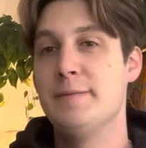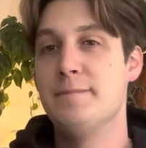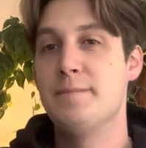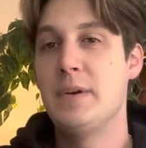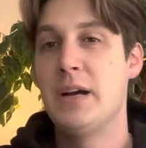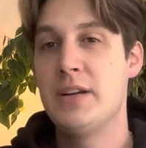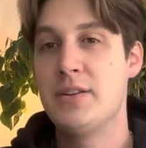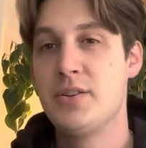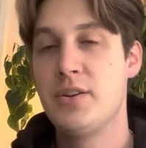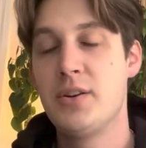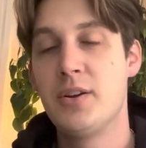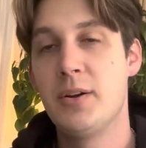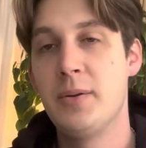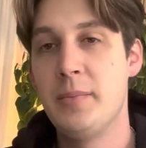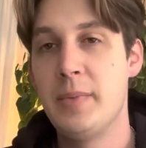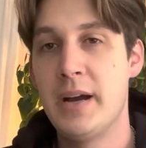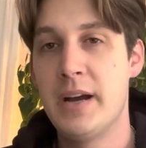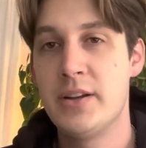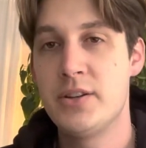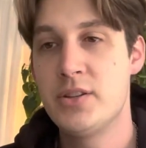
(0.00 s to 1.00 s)
as you could
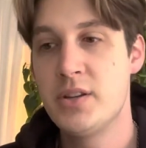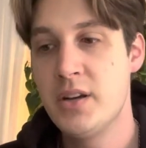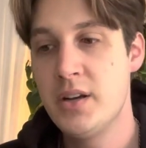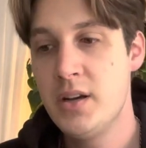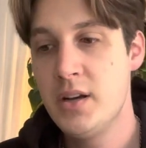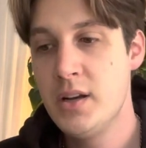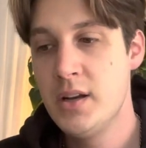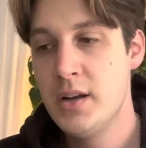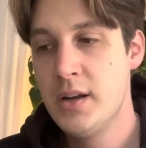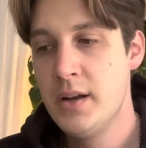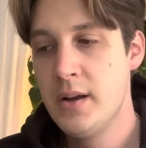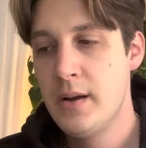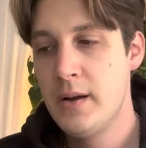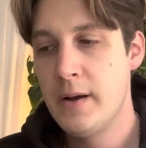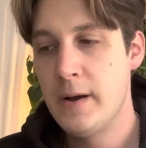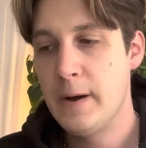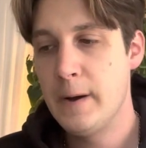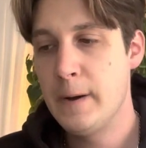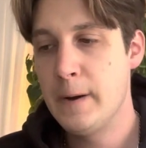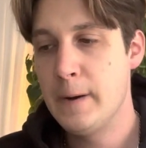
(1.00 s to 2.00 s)
imagine.
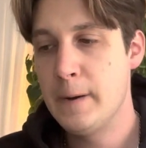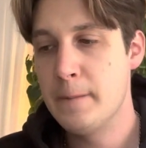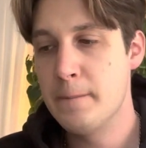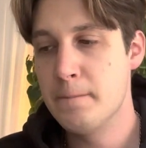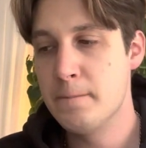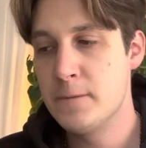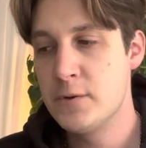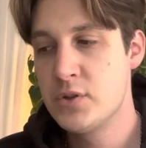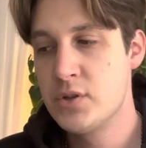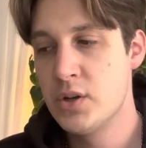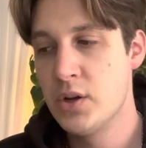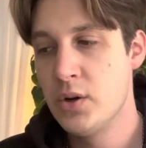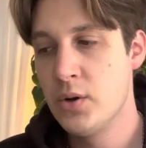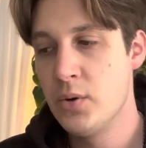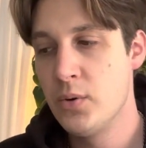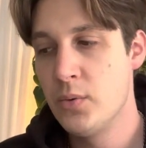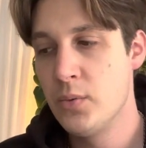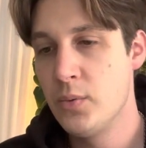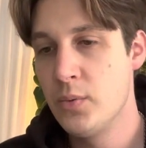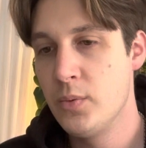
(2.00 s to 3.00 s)

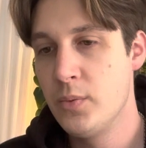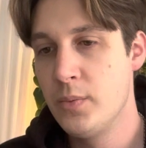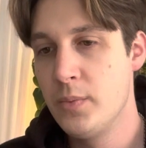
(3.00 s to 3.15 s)
So